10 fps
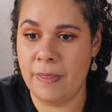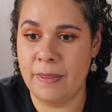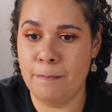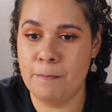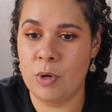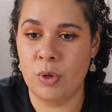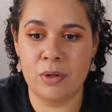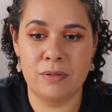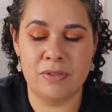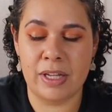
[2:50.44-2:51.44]

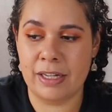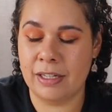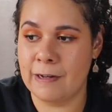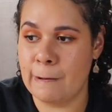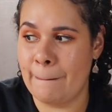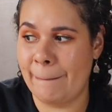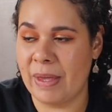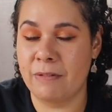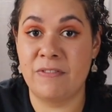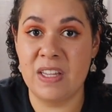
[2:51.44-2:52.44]
more of like a
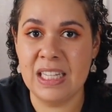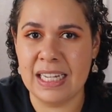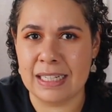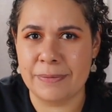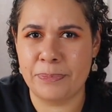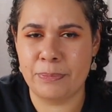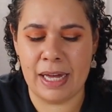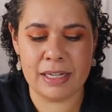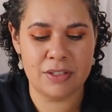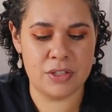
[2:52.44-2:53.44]
feeling
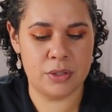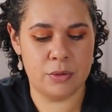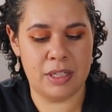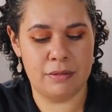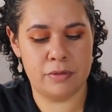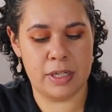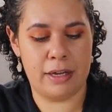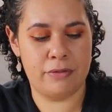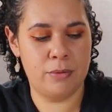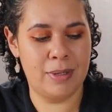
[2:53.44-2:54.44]
back into your love
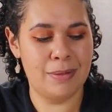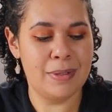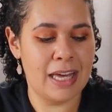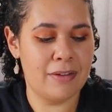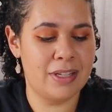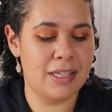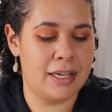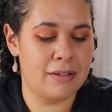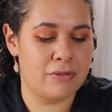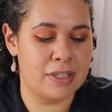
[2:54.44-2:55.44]
life. You may be having
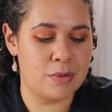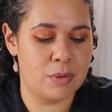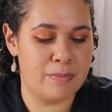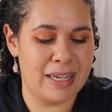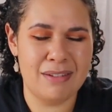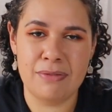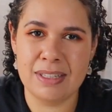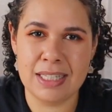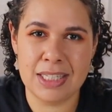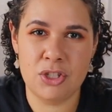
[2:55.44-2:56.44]
like a friends with
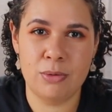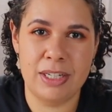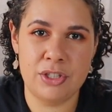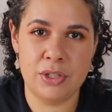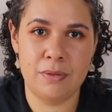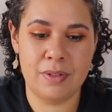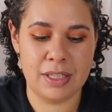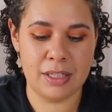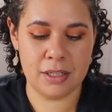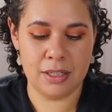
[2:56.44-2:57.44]
benefits situation over
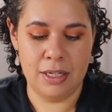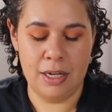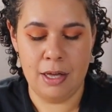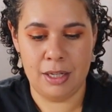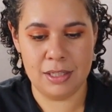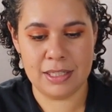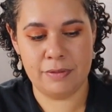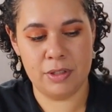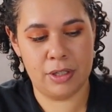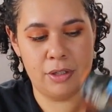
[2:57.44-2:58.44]
here. Let's have
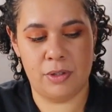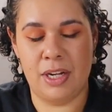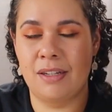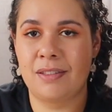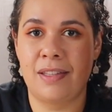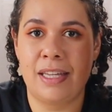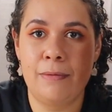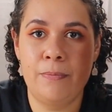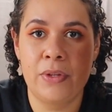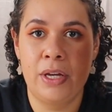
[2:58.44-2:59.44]
a look at your next
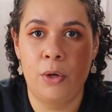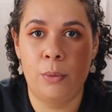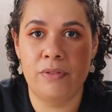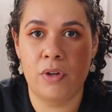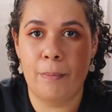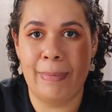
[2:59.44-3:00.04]
theme. We've got